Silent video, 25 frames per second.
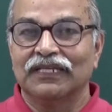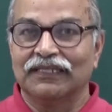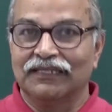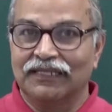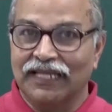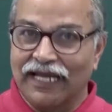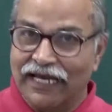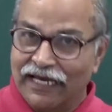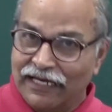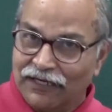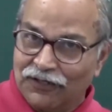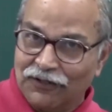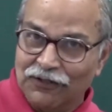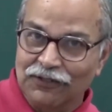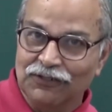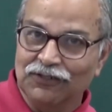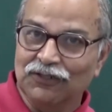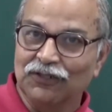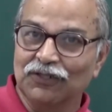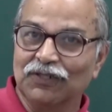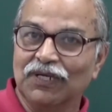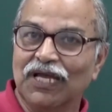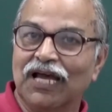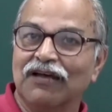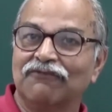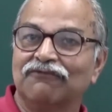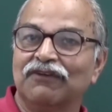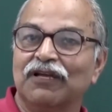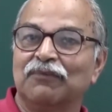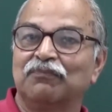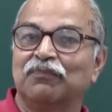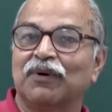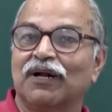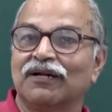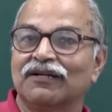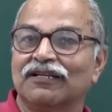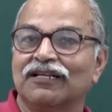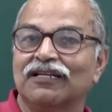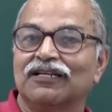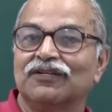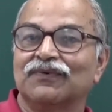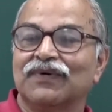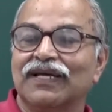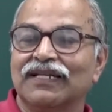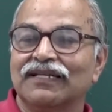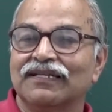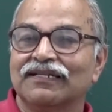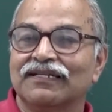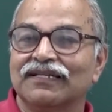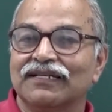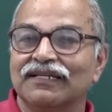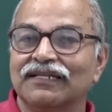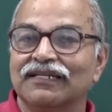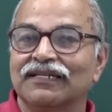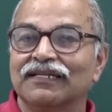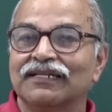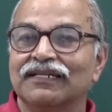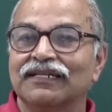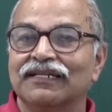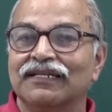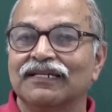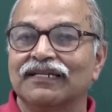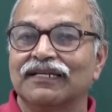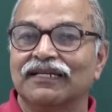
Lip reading: There also you have wave particle duality.